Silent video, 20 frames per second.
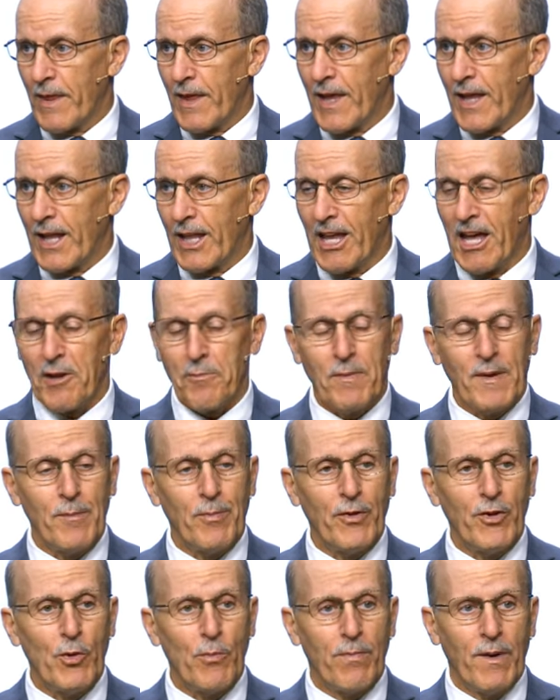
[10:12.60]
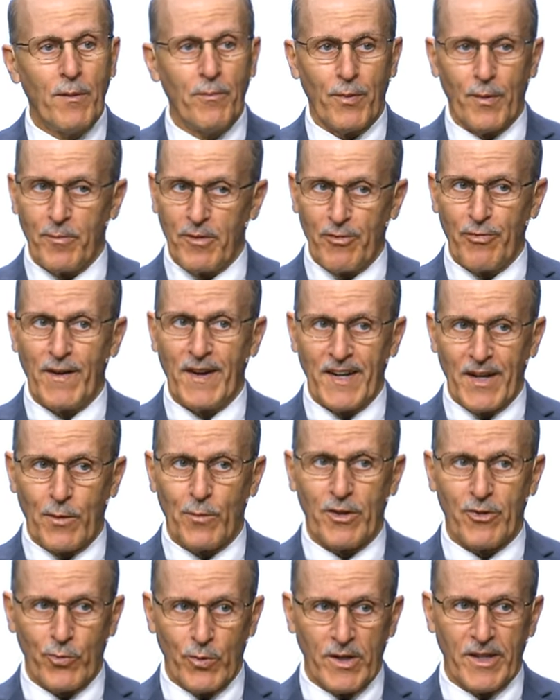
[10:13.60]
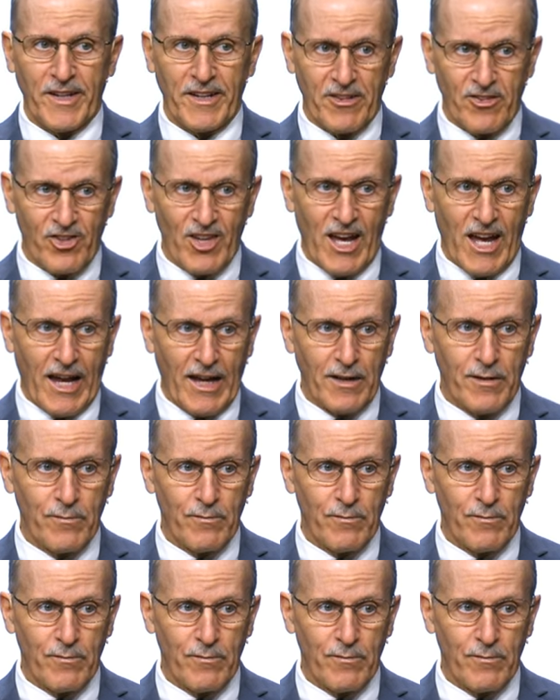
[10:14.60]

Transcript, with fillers: A lot of people, you bump them, you find out what's really inside.